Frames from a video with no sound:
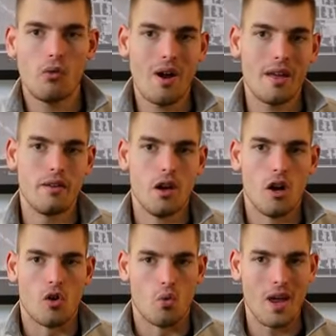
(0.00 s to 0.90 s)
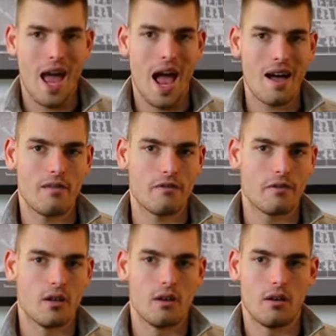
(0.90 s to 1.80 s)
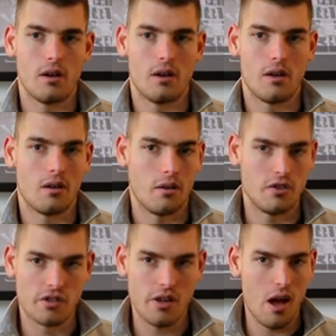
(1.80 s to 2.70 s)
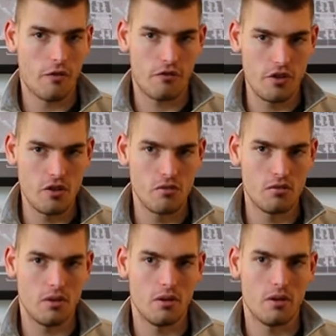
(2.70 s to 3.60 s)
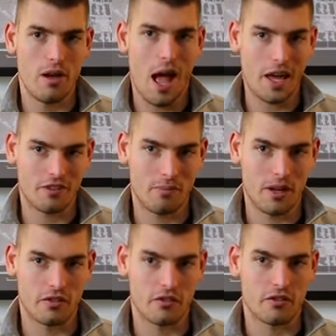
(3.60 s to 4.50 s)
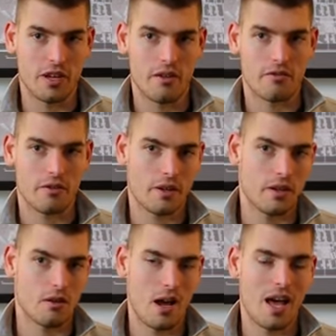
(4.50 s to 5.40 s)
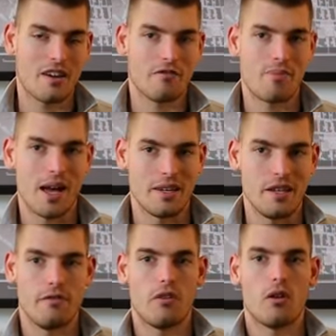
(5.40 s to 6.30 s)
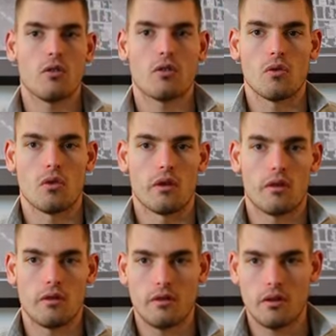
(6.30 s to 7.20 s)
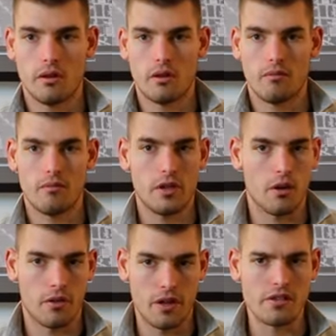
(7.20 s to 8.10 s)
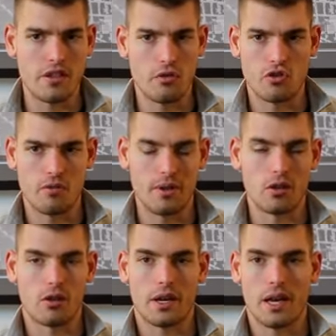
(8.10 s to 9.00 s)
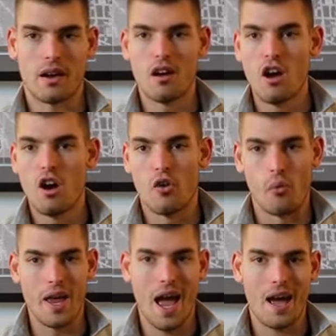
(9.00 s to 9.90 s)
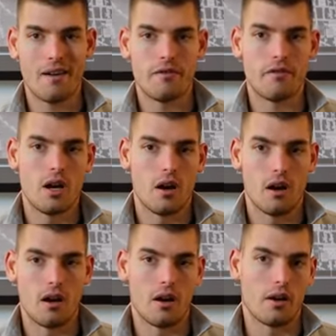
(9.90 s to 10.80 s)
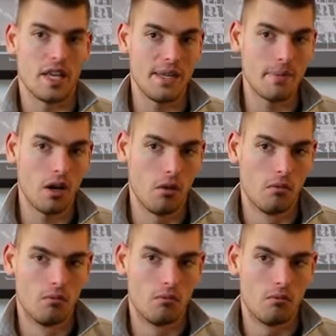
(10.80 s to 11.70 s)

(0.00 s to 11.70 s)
right, we have just a few aspects of stuff, kind of by default, or, things that you should be looking at. We have email,